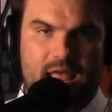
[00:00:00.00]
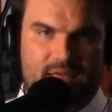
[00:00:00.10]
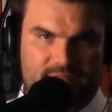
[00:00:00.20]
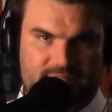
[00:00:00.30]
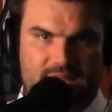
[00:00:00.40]

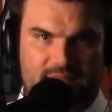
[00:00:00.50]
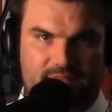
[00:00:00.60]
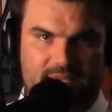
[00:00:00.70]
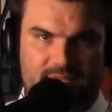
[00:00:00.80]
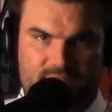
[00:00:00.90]
And the sad
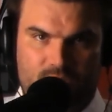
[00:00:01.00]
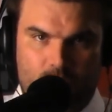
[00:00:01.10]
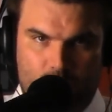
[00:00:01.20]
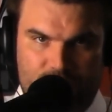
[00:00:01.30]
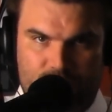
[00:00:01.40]
thing is,
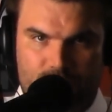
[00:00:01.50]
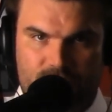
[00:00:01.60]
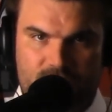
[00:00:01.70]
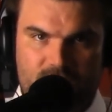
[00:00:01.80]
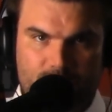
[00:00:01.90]
we do it
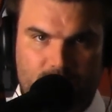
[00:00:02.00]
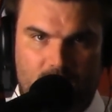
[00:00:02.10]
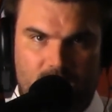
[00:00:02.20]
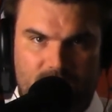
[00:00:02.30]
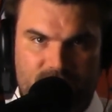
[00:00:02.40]
to the
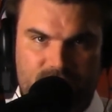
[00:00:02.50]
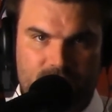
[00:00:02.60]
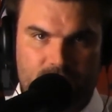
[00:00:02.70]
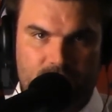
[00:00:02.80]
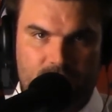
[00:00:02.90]
applause
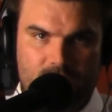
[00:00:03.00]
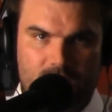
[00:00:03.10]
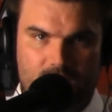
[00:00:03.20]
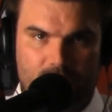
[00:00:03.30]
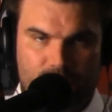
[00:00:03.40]

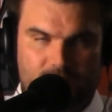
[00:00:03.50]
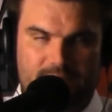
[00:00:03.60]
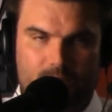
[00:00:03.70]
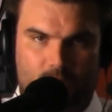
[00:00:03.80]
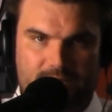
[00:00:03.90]
of
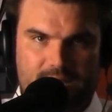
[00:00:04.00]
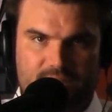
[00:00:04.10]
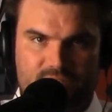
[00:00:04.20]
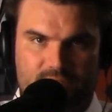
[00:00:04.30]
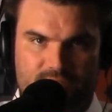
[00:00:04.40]
fighting white
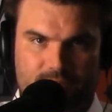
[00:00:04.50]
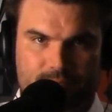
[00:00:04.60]
nationalism.